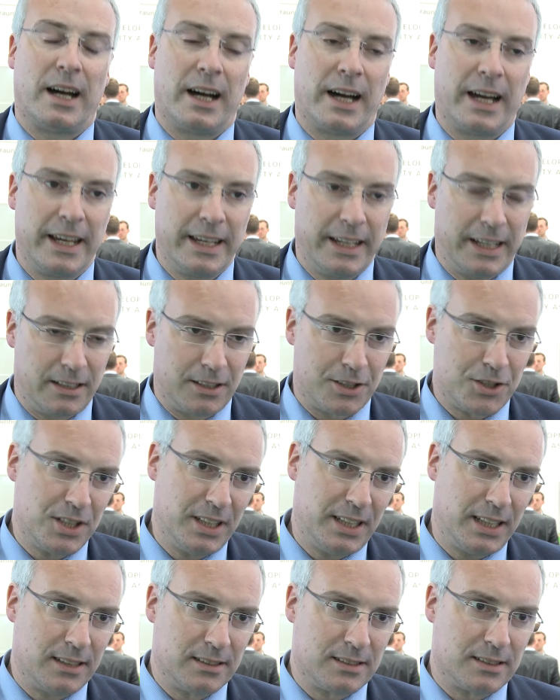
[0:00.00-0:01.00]
High
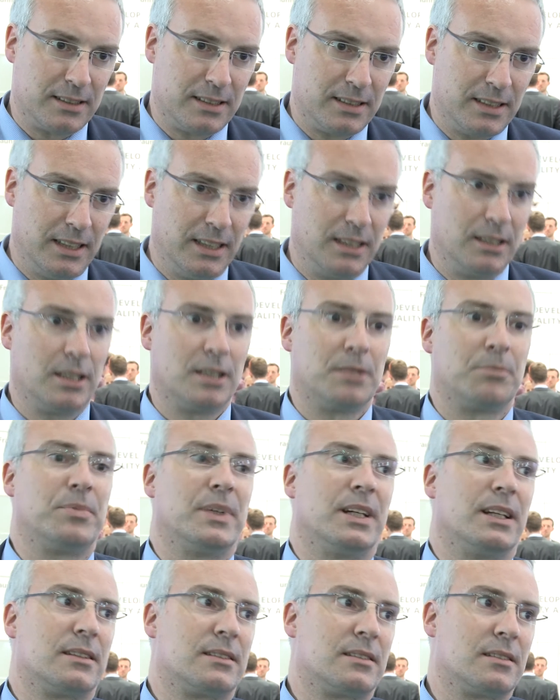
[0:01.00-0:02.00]
energy density,
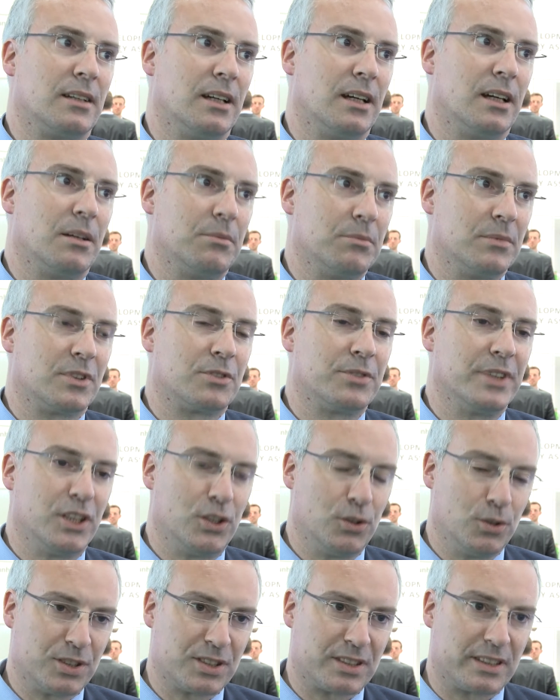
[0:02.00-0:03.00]
but um,
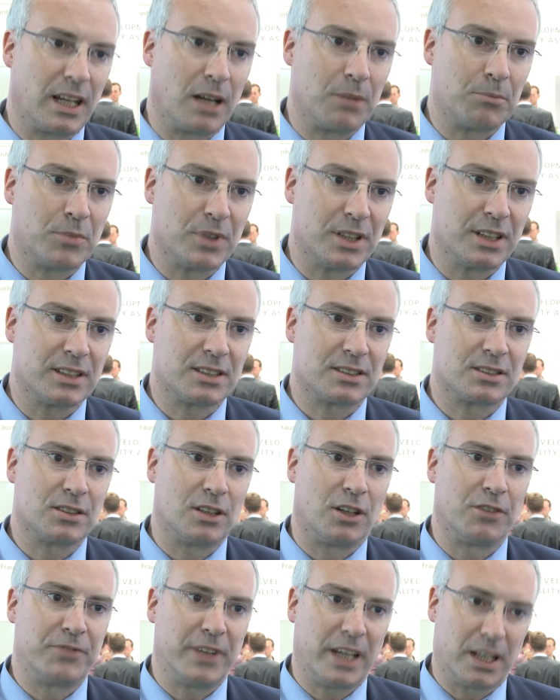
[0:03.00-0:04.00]
reduced numbers
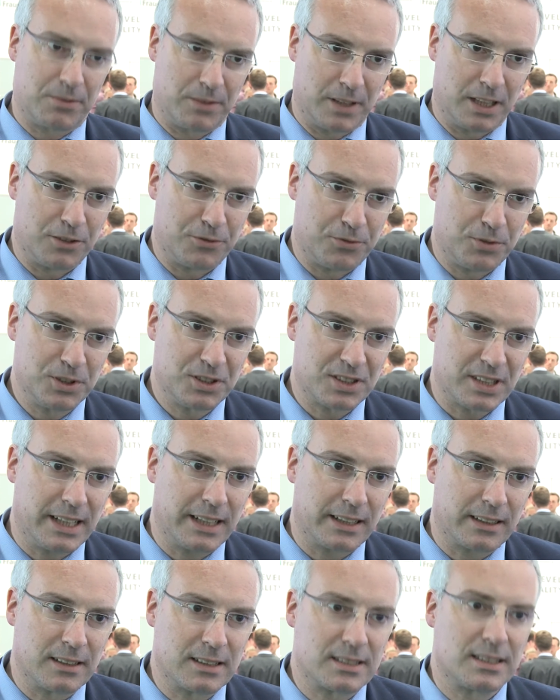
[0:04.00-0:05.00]
of equivalent full
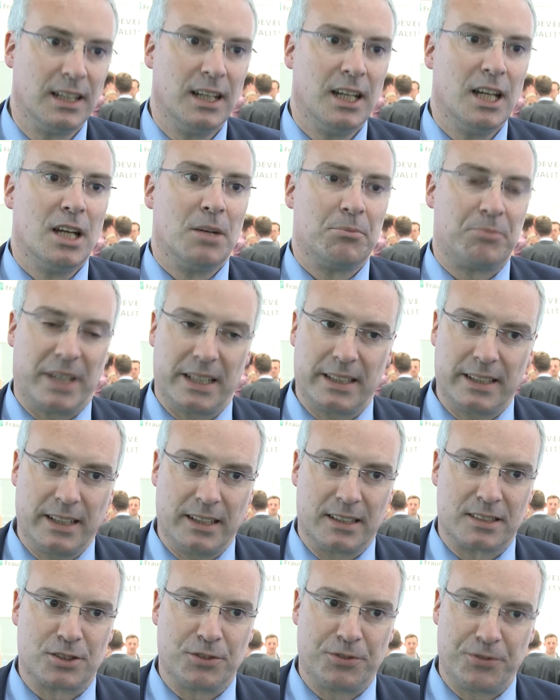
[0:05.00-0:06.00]
cycles, but they
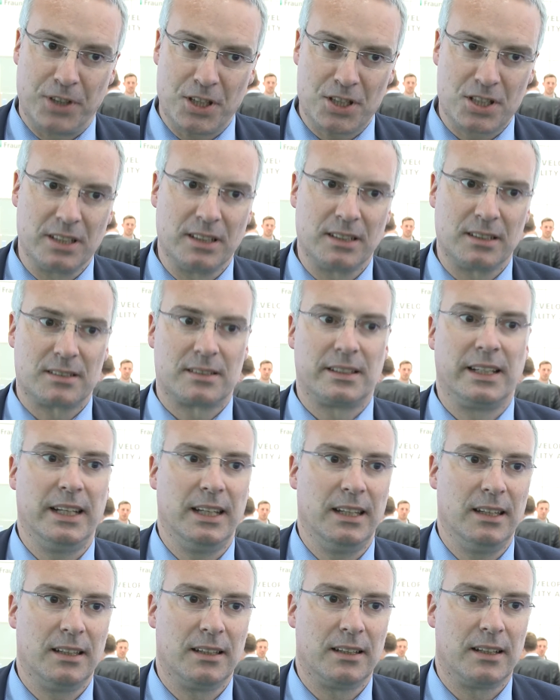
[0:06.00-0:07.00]
are
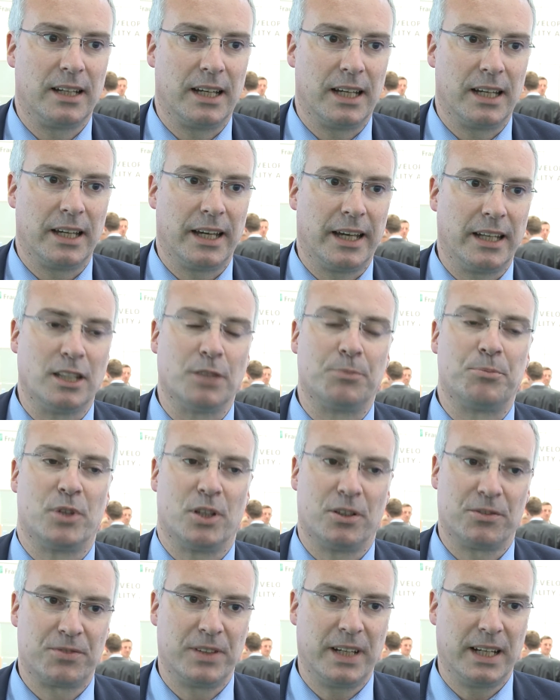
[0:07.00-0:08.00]
sufficiently uh, and a
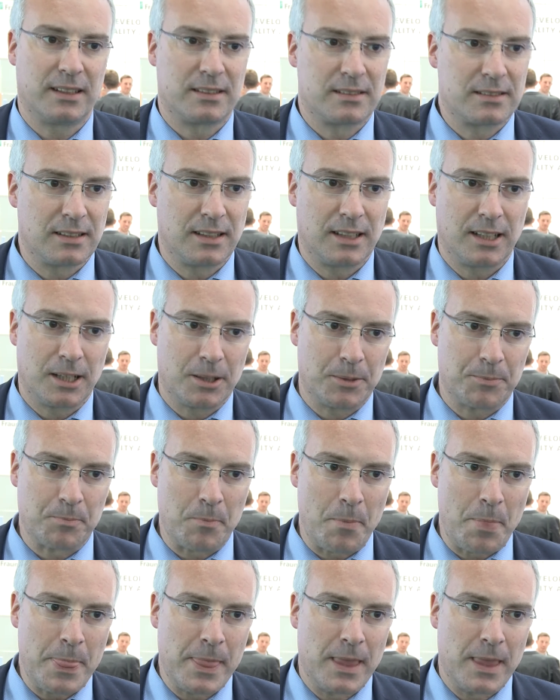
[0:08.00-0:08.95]
perfect um,